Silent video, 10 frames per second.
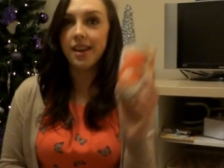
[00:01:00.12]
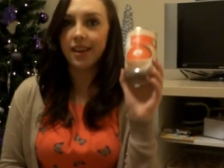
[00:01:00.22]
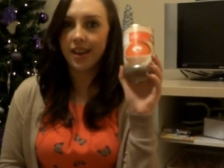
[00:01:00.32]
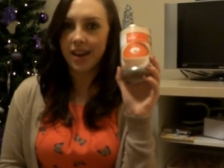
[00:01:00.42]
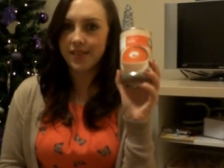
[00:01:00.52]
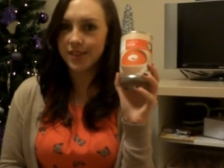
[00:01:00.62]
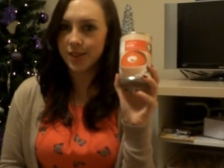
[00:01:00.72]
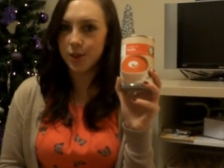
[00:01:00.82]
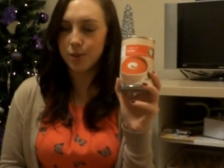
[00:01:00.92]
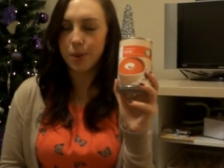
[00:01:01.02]
a can of
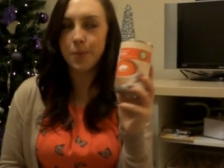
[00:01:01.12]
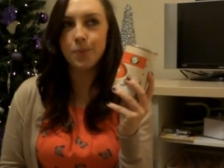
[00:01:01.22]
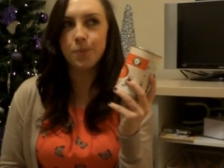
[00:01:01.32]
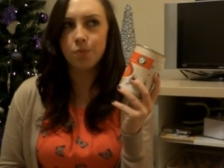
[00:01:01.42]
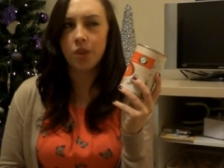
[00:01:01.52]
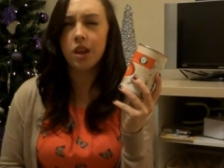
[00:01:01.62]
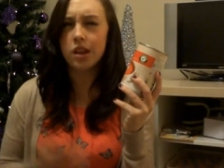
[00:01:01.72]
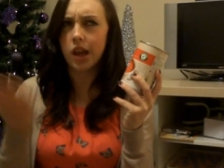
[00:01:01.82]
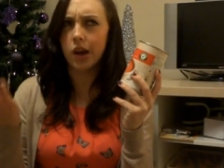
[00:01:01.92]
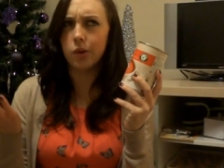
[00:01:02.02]
soup.
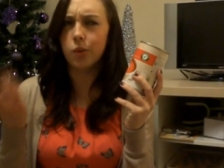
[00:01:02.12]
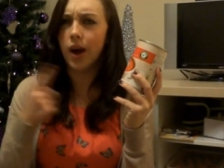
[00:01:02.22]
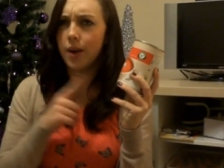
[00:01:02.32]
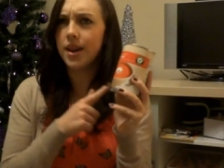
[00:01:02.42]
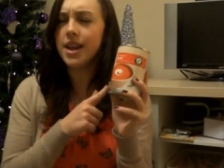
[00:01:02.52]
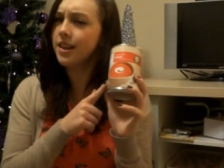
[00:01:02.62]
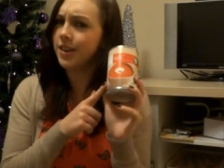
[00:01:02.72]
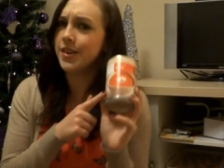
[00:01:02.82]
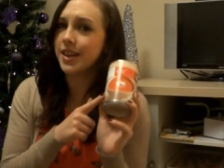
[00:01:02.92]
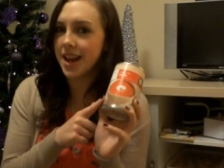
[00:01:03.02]
Now, why would I
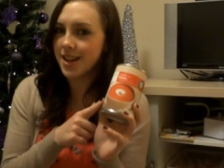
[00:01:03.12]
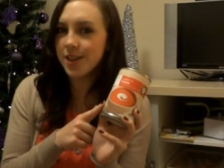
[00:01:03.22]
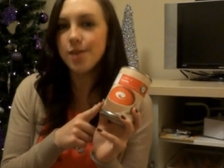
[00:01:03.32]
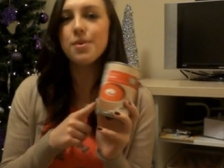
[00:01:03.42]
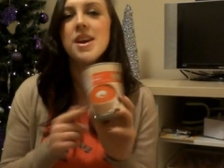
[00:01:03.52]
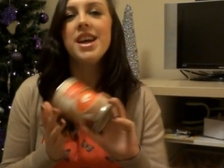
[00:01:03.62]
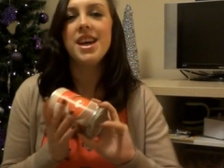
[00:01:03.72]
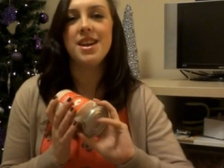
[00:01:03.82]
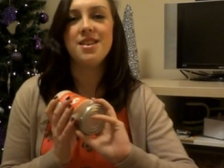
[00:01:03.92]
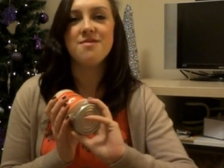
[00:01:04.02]
include a can of soup
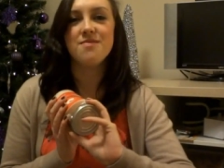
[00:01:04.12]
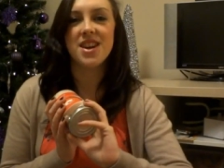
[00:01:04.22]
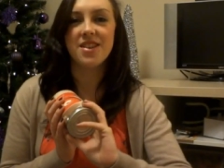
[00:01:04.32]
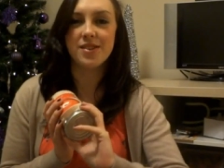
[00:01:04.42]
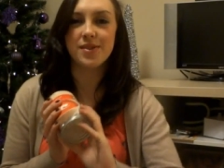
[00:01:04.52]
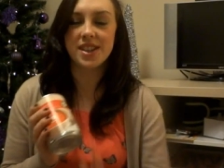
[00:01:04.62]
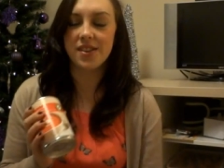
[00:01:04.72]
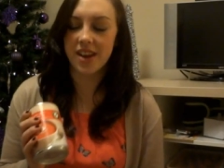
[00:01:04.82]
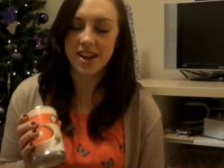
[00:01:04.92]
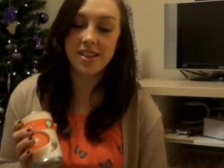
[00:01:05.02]
in my Christmas gift guide?